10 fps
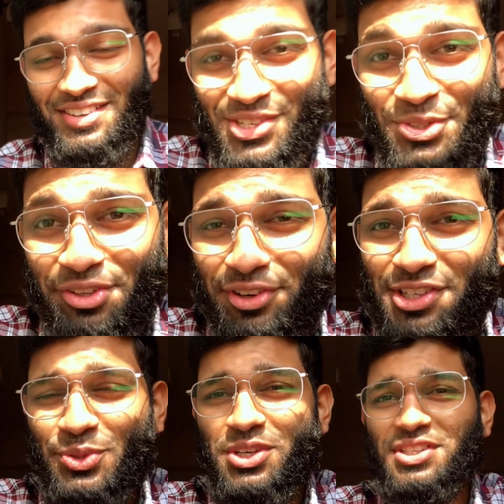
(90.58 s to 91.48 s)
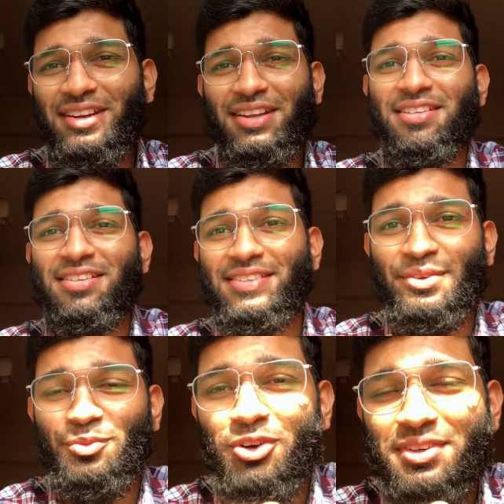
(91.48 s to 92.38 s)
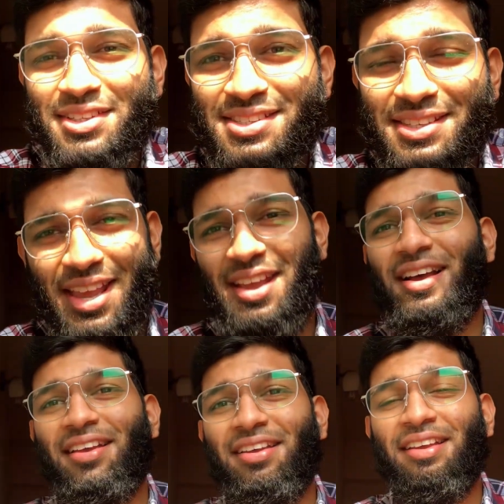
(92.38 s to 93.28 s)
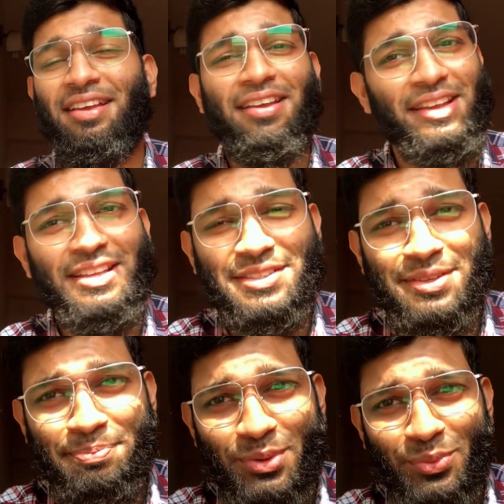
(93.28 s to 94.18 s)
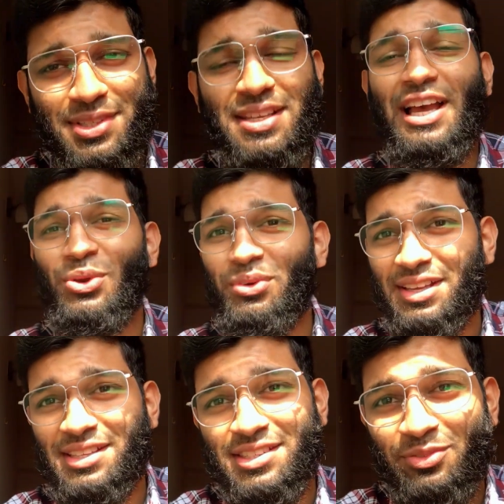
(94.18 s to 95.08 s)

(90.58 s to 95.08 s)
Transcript: So the first question is, what is AI in simple words? I know it's